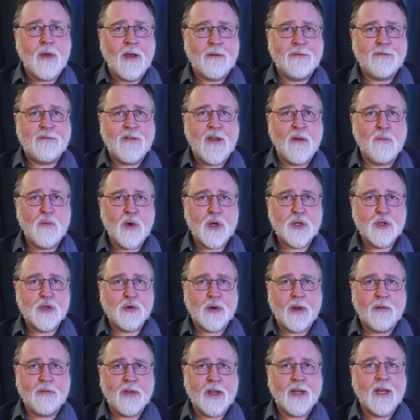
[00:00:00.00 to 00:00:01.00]

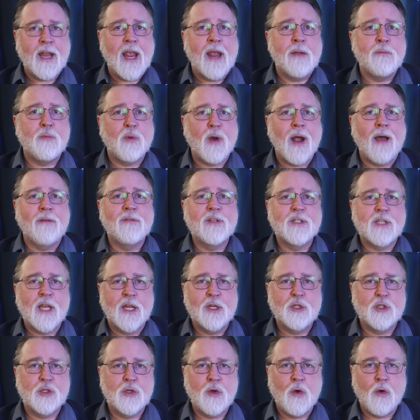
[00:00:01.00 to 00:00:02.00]
ephemera-driven
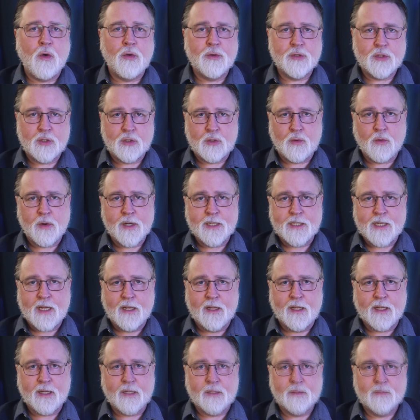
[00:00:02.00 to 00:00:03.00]
improvisational
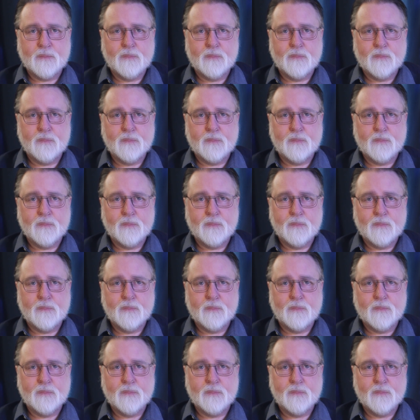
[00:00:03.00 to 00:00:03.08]
storytelling.